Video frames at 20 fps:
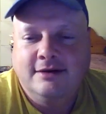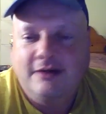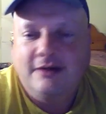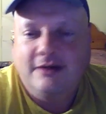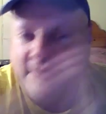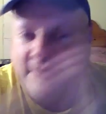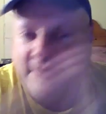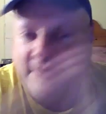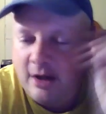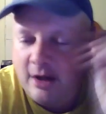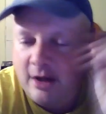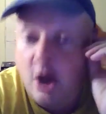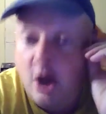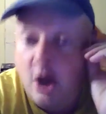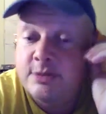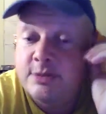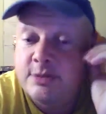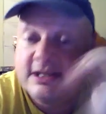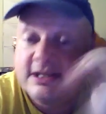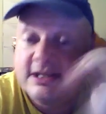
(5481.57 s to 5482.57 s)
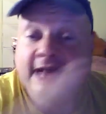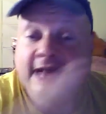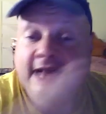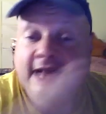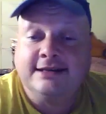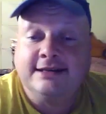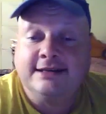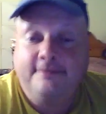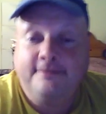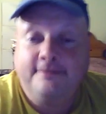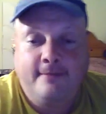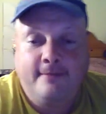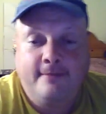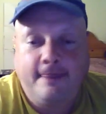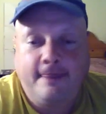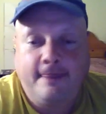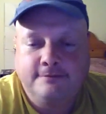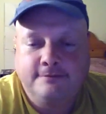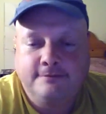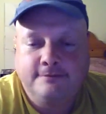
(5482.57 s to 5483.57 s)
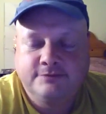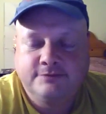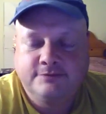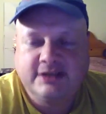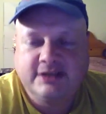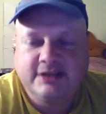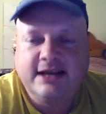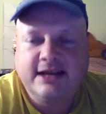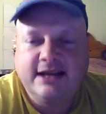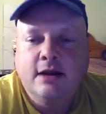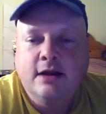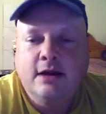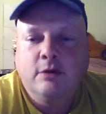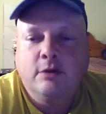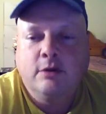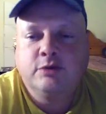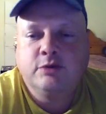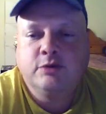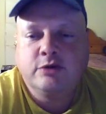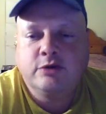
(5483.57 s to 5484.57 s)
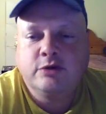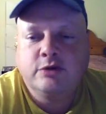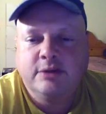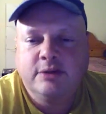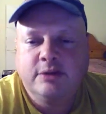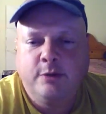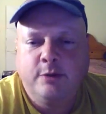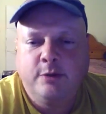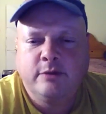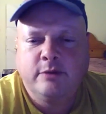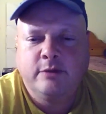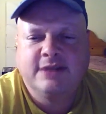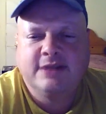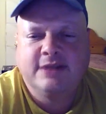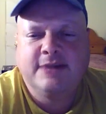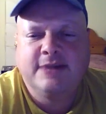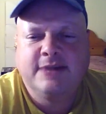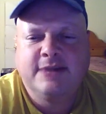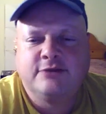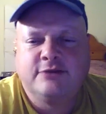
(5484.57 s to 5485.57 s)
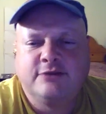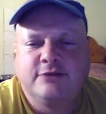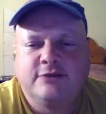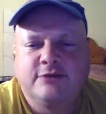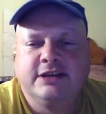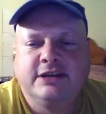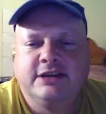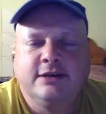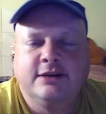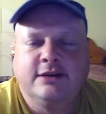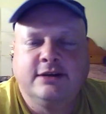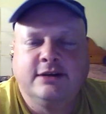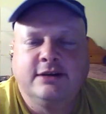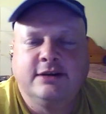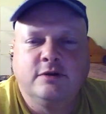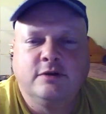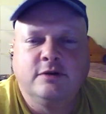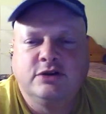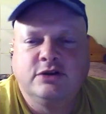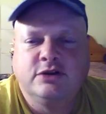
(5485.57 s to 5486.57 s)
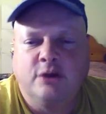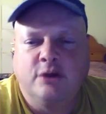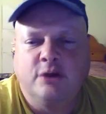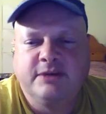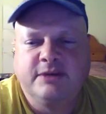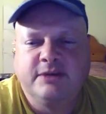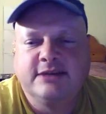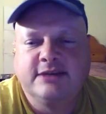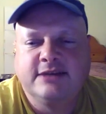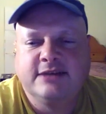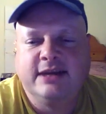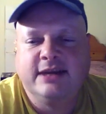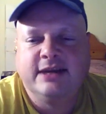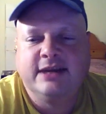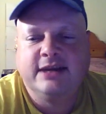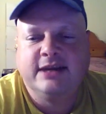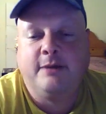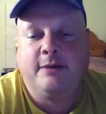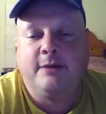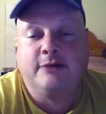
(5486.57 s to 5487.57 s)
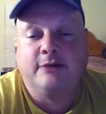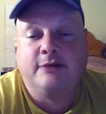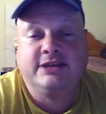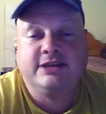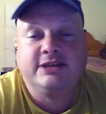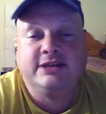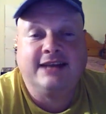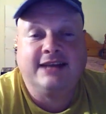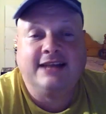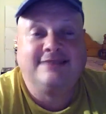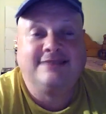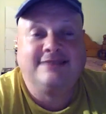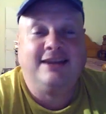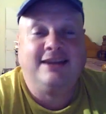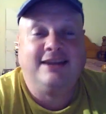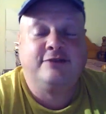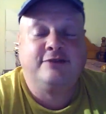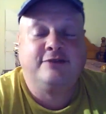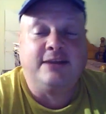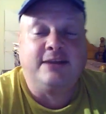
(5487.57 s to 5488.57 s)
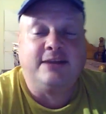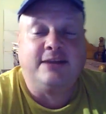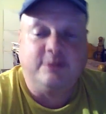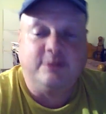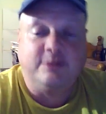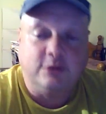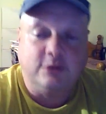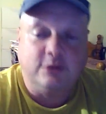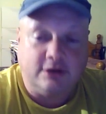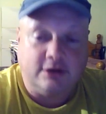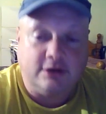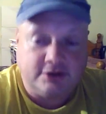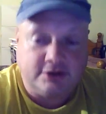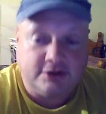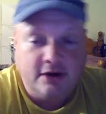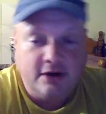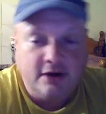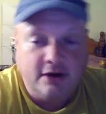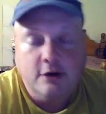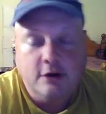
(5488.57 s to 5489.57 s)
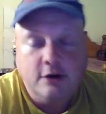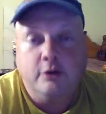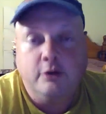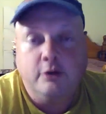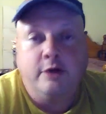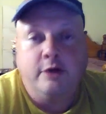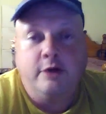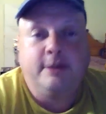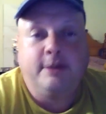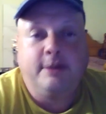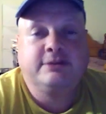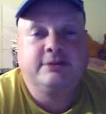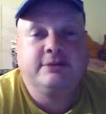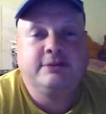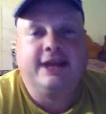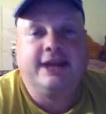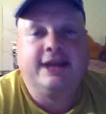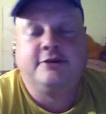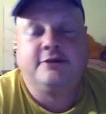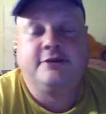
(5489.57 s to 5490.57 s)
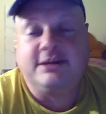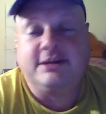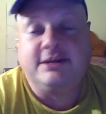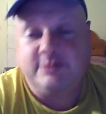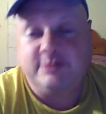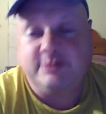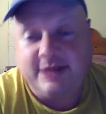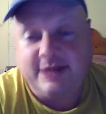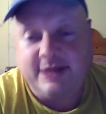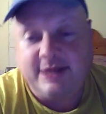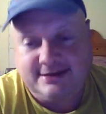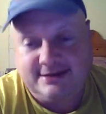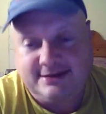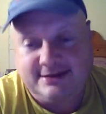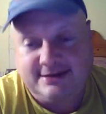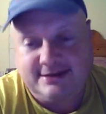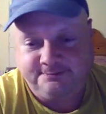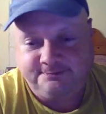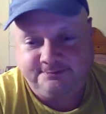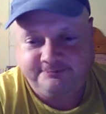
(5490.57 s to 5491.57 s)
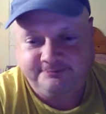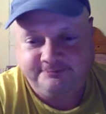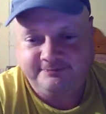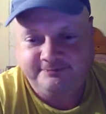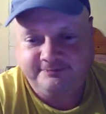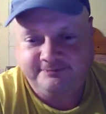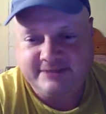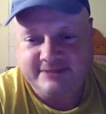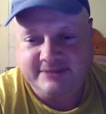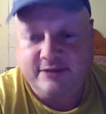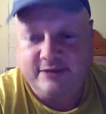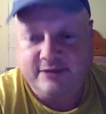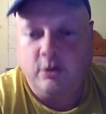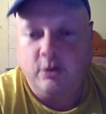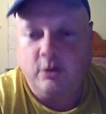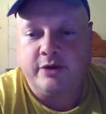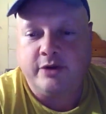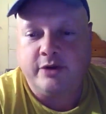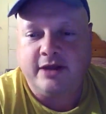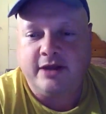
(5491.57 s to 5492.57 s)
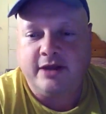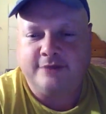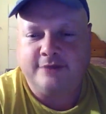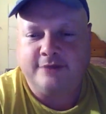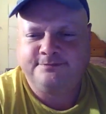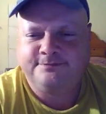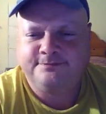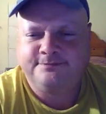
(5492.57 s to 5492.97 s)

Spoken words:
I hope it's the latter, because then once we're at the point where there's mass rioting and no food in the shops, things are either about to get incredibly worse or they're about to get incredibly better. It's either one or the other.